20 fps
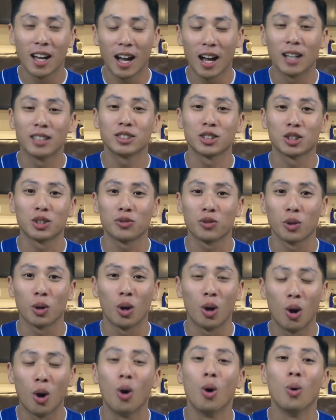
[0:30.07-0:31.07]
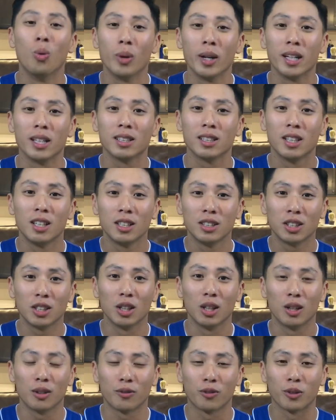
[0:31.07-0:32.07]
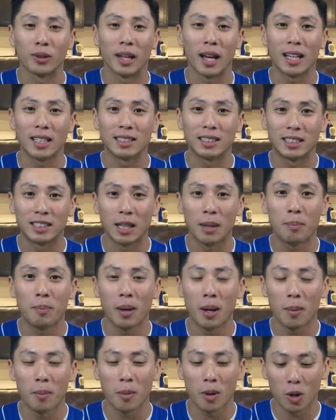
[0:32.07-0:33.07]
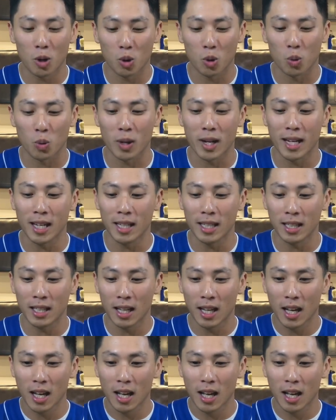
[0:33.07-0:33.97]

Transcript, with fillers: I searched for a whole week to look for that zip up green